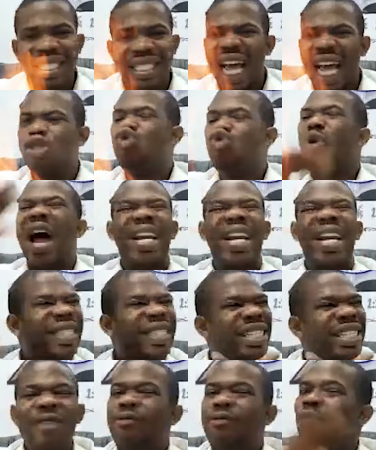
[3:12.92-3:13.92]
that you are
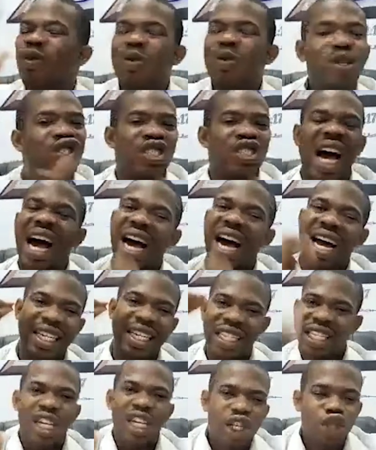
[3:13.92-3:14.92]
careful
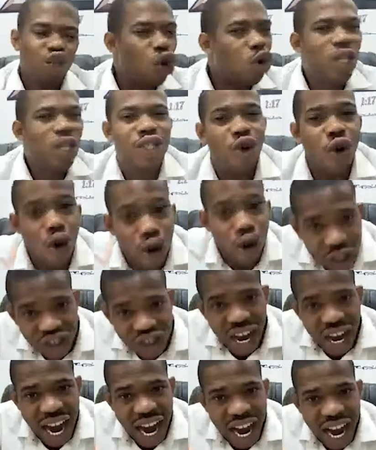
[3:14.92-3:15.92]
now, not God's
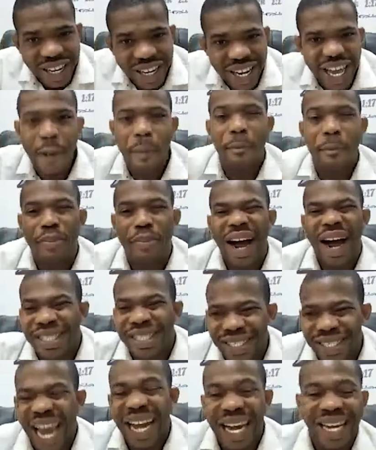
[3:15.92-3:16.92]
side. A
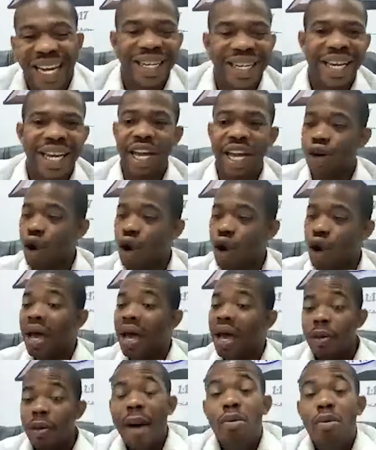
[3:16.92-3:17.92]
bastard in the kingdom.
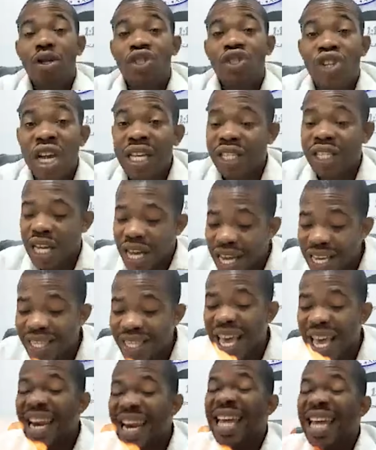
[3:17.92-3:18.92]
The Bible says, he
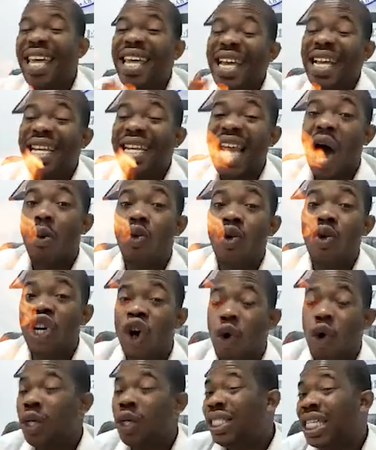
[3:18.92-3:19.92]
said, he that will
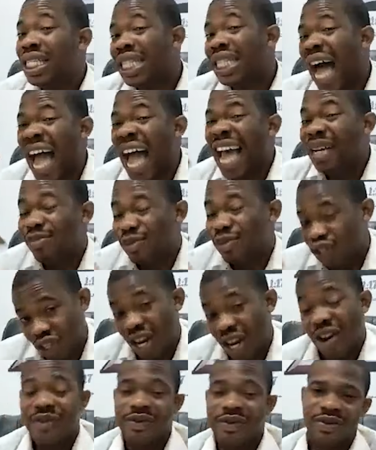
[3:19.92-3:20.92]
not deny
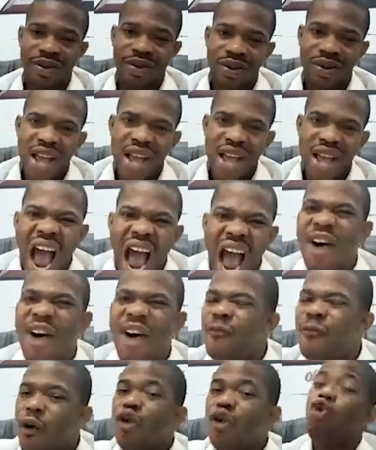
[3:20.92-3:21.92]
himself and
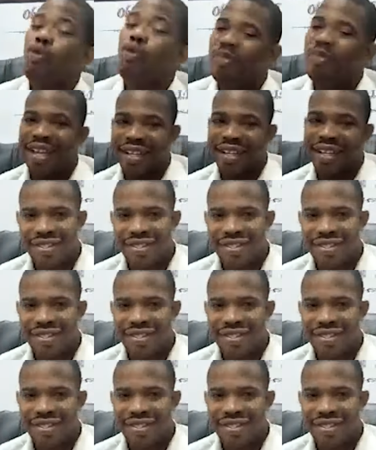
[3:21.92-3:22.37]
follow me.